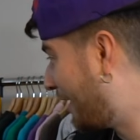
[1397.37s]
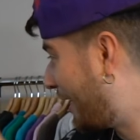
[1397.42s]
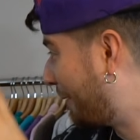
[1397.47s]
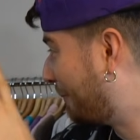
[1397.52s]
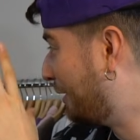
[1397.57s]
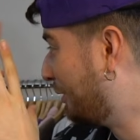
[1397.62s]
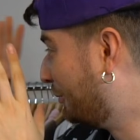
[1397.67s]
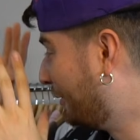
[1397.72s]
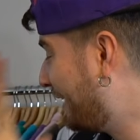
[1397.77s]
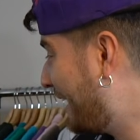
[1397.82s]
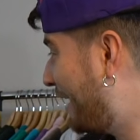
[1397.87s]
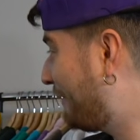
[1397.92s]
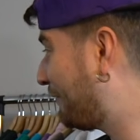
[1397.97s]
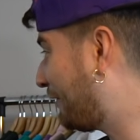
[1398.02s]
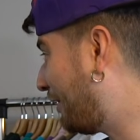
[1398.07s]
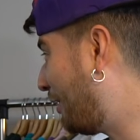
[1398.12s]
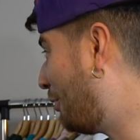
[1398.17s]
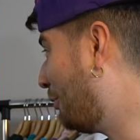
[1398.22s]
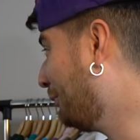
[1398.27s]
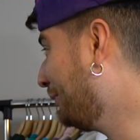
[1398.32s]
I mean, we
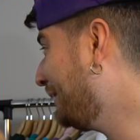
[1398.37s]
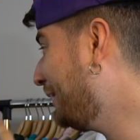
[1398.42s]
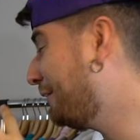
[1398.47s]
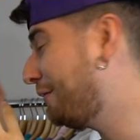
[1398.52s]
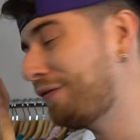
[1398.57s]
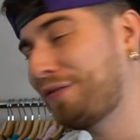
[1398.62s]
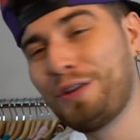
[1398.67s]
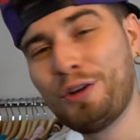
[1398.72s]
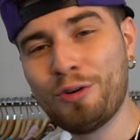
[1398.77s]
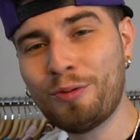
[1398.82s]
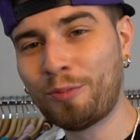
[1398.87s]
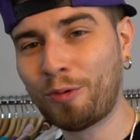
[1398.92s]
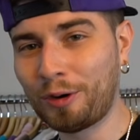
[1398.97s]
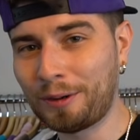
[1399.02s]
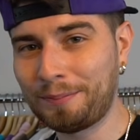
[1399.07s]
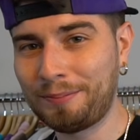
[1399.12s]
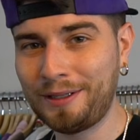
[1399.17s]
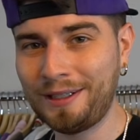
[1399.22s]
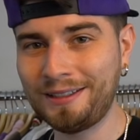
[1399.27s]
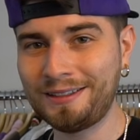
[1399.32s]
have only a few
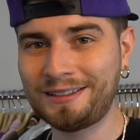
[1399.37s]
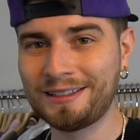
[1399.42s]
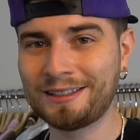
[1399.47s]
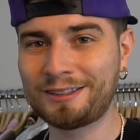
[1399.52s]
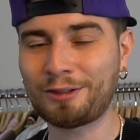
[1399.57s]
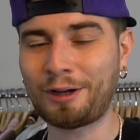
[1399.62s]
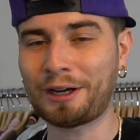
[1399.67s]
more pieces,